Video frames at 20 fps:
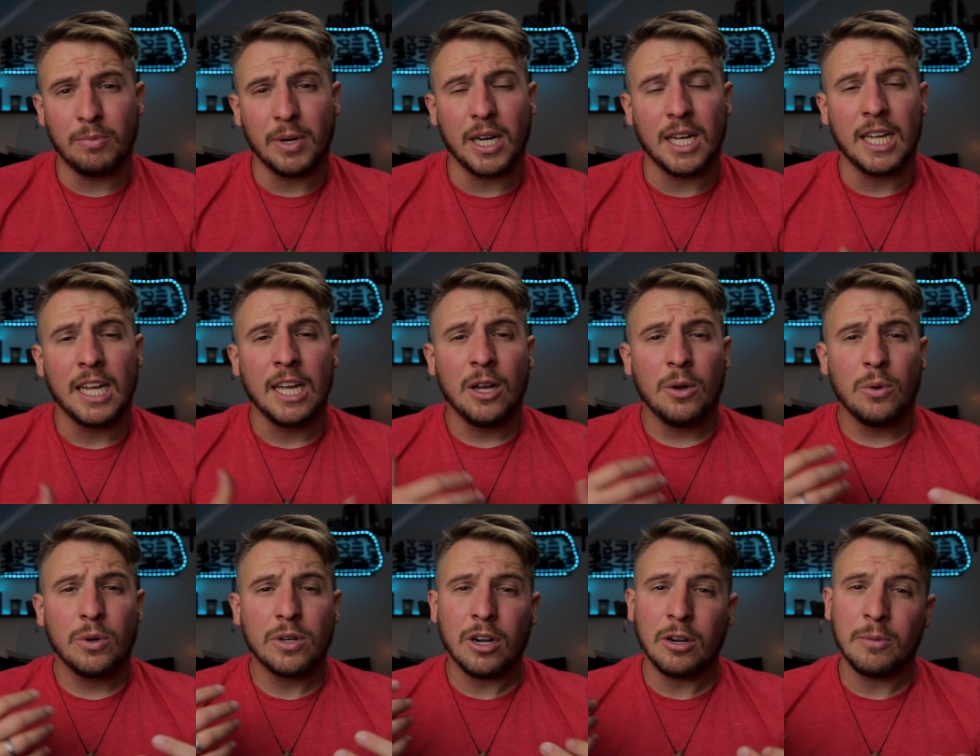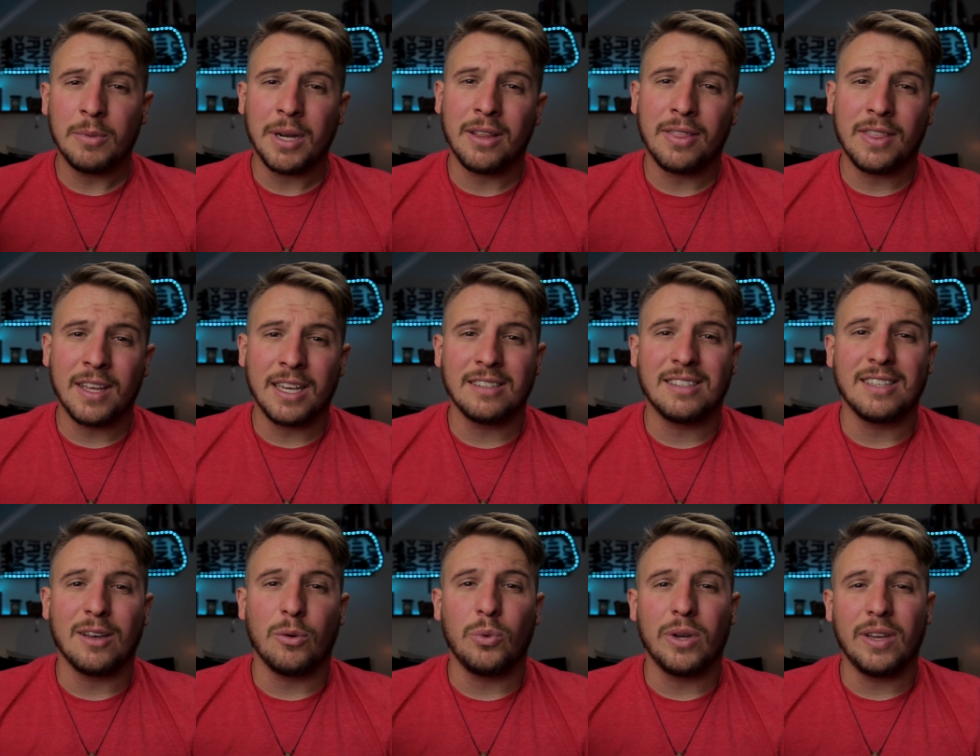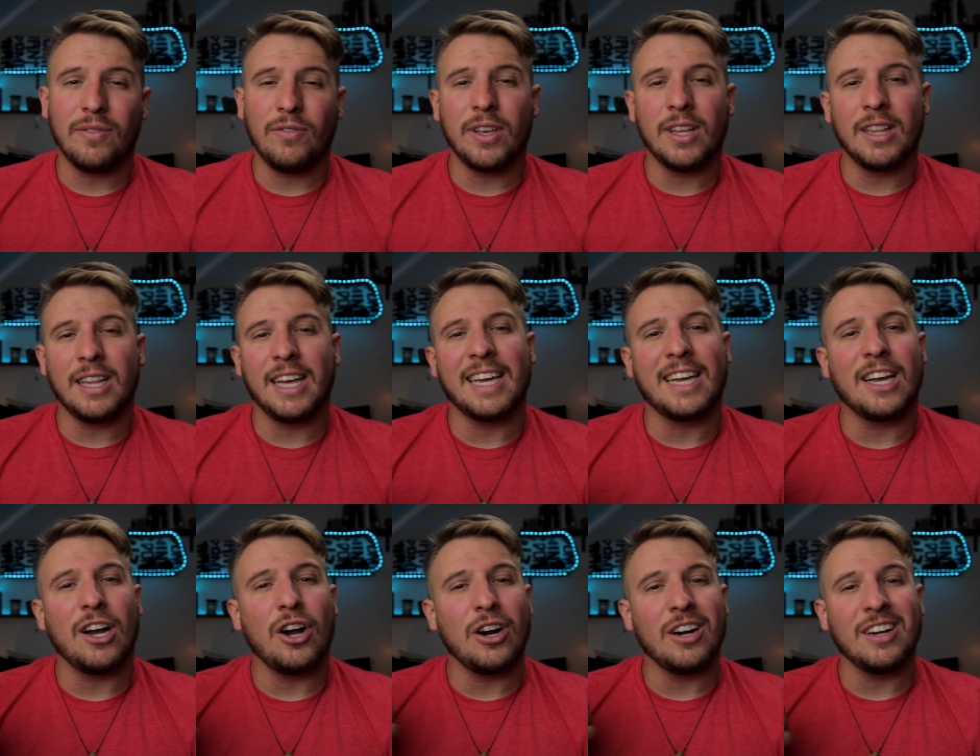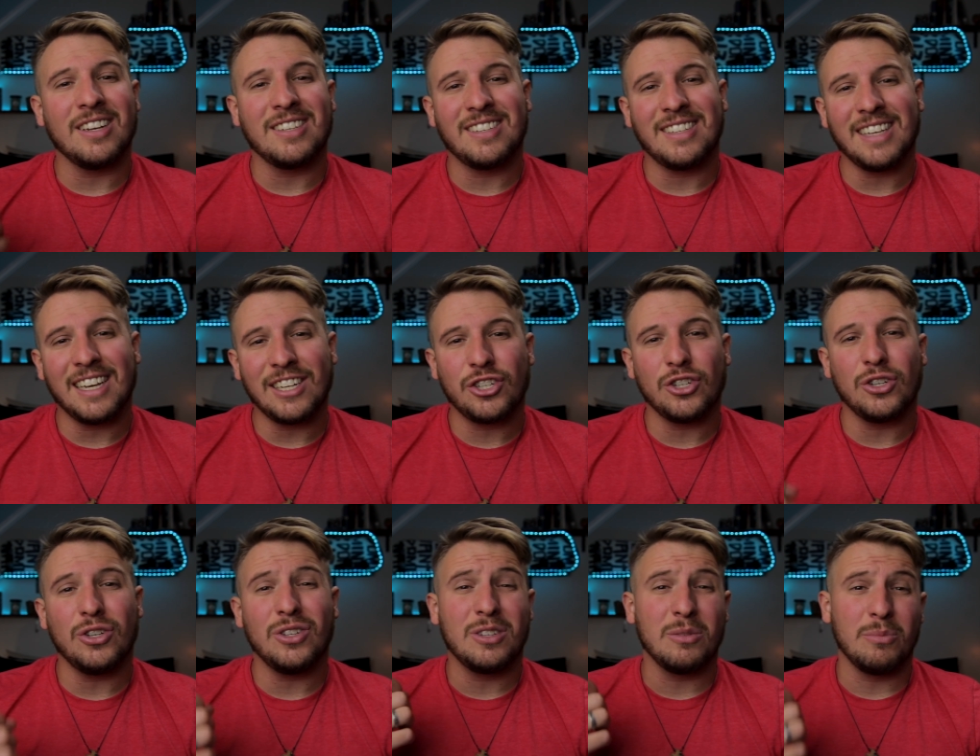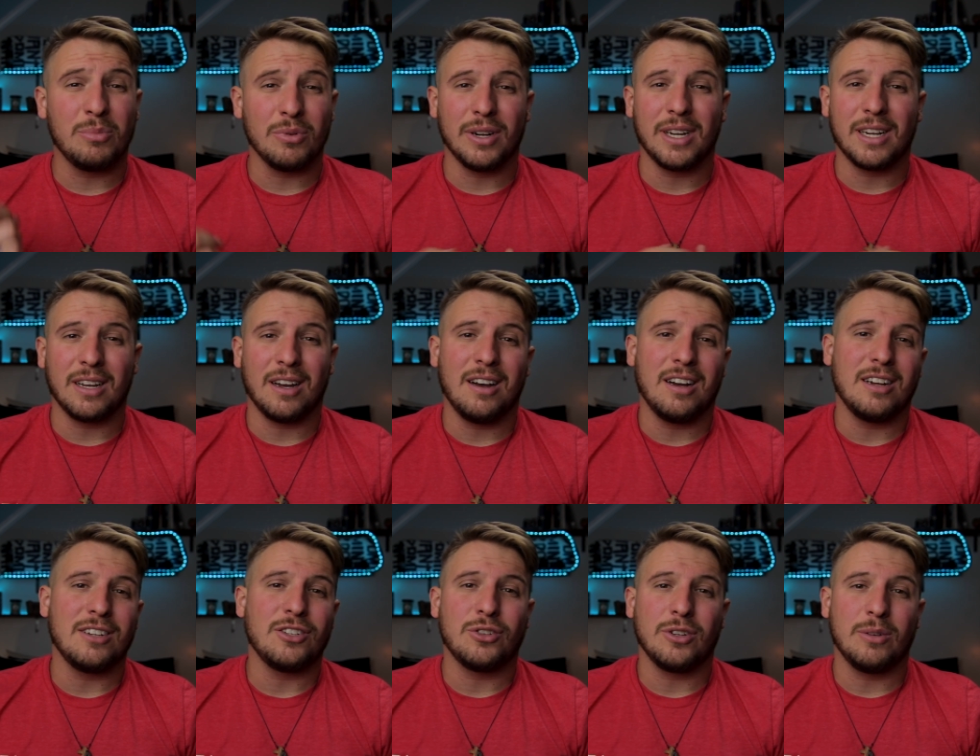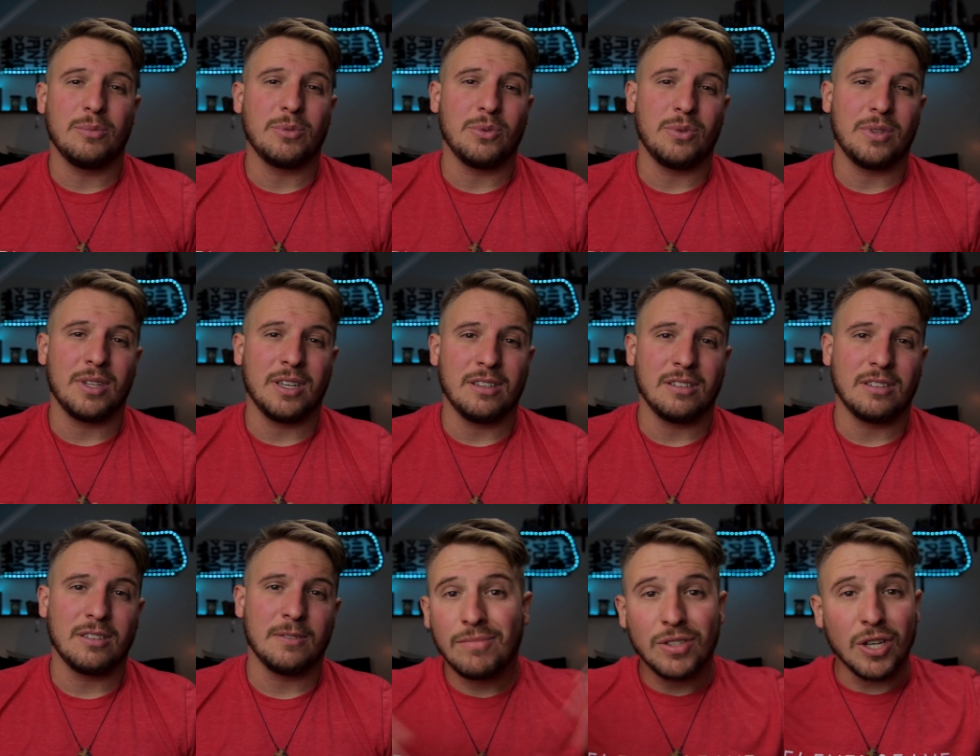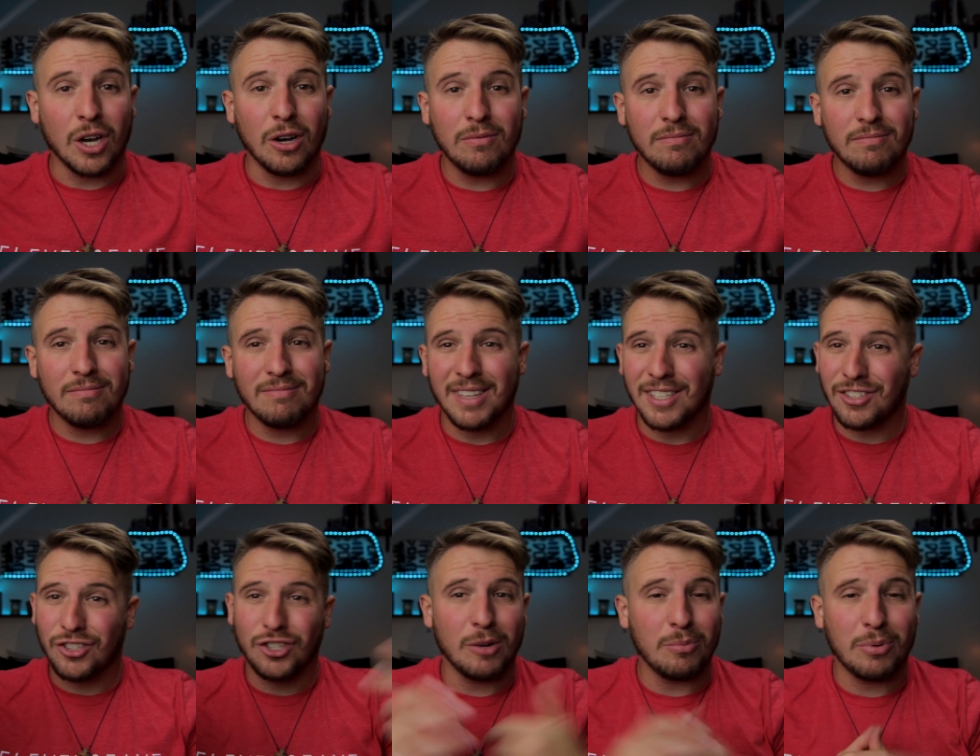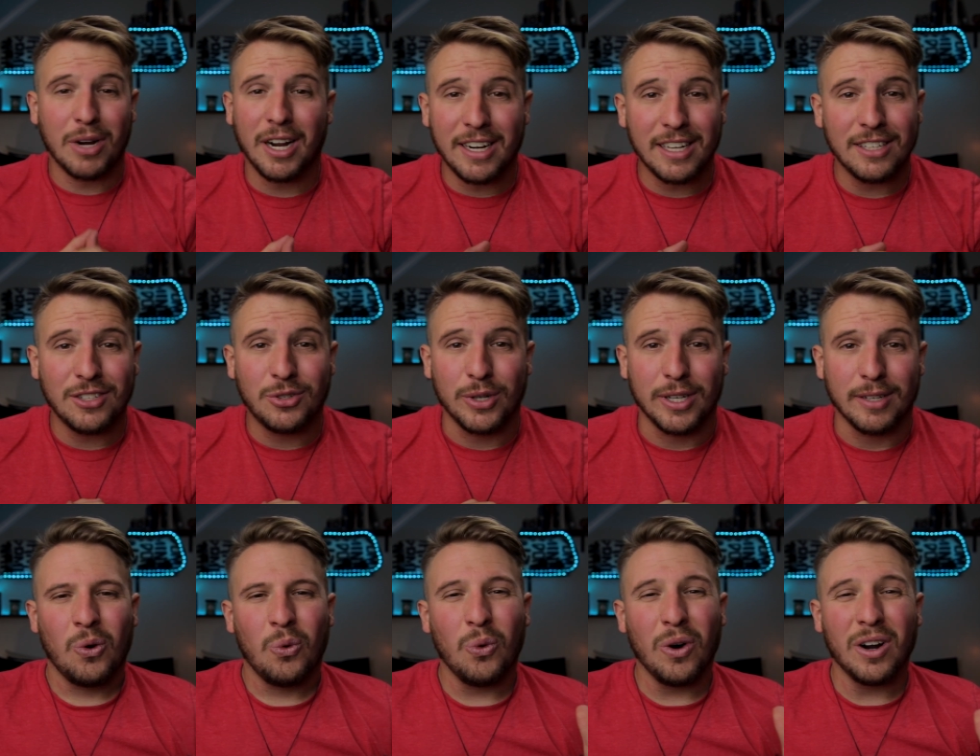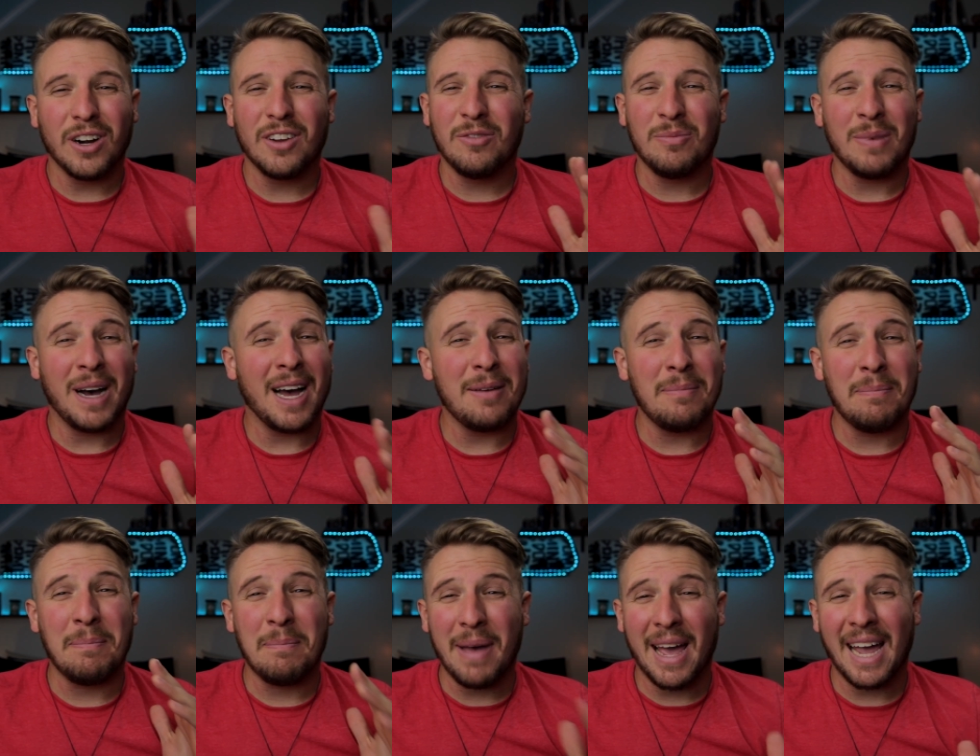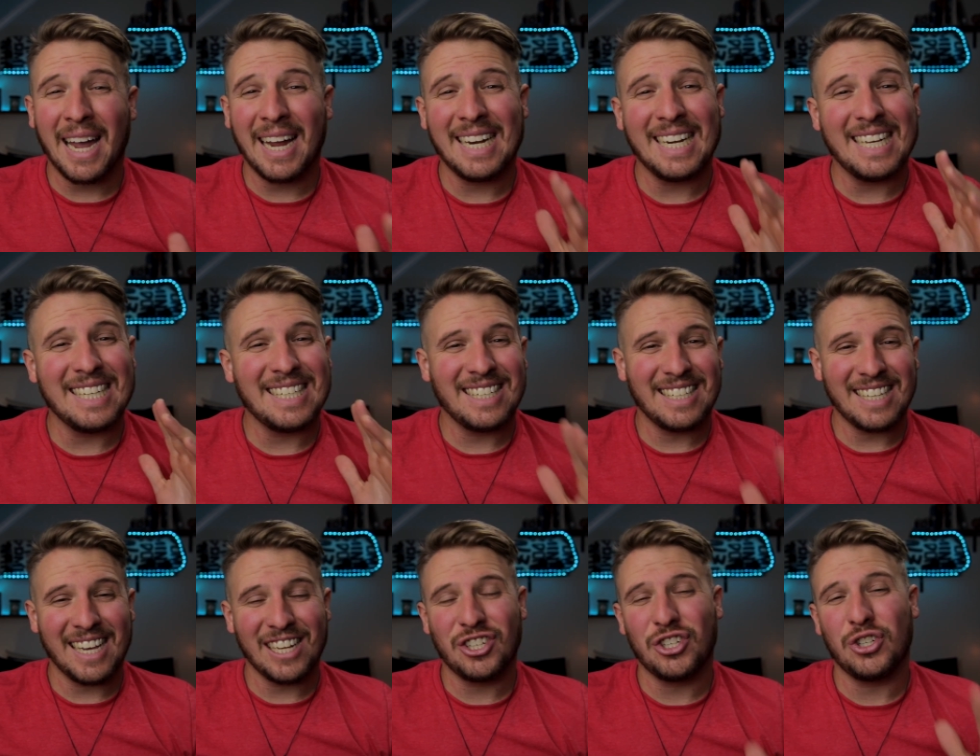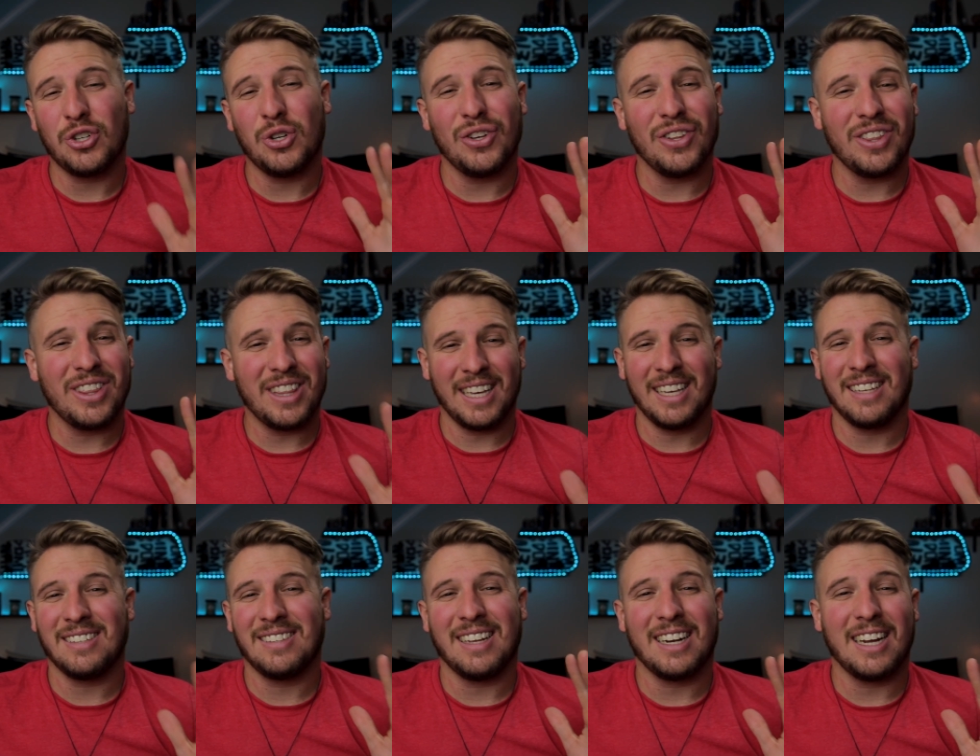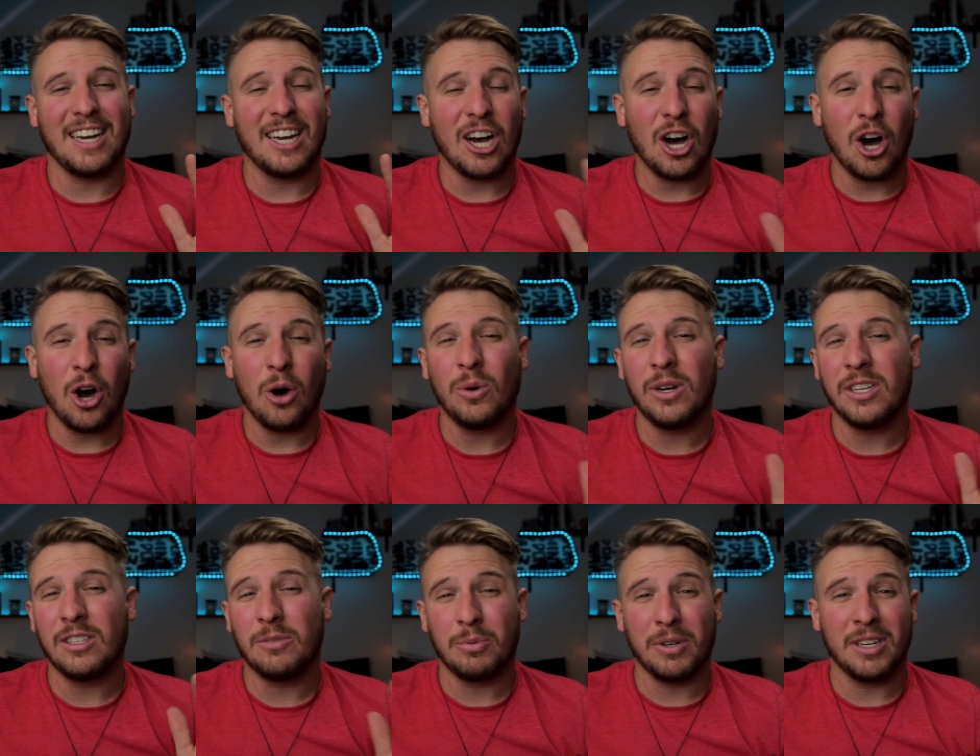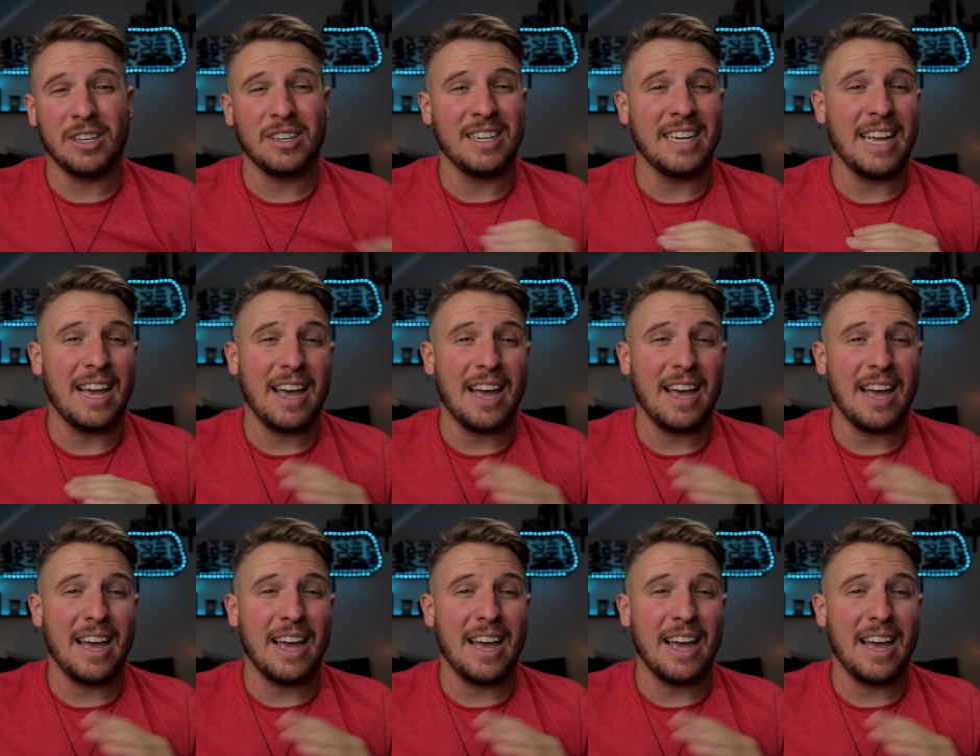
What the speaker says: but we're talking about things that we feel like are essential to bring on trips with us. So let's jump right into it. One of my main essential things that I always bring on